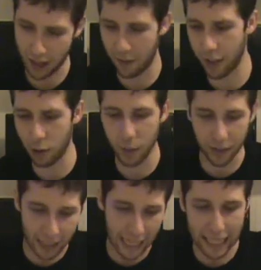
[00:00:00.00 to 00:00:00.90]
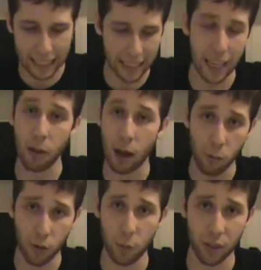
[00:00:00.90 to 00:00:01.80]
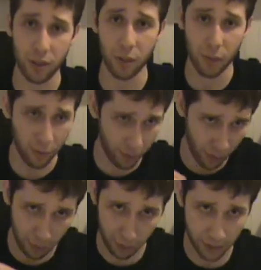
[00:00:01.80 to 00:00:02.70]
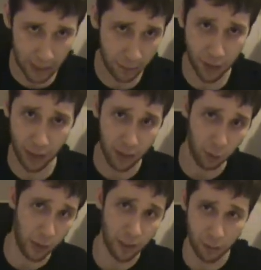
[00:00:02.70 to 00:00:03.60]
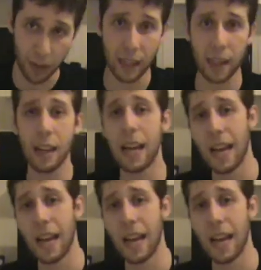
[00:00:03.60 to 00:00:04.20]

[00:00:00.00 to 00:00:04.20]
video about the Nexus, how I would have booked them from their inception until WrestleMania,